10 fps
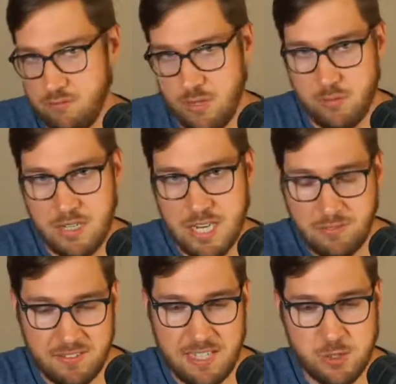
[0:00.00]
in front of
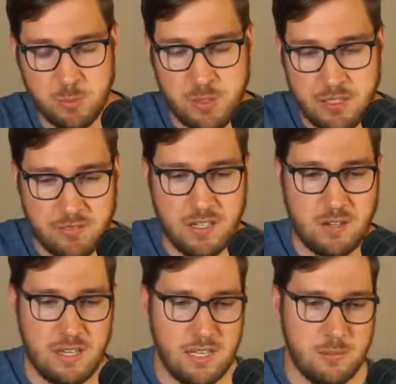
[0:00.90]
Netflix or playing video
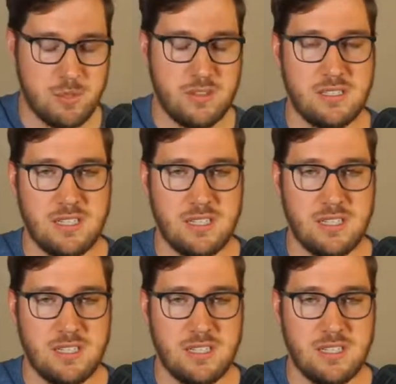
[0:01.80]
games or things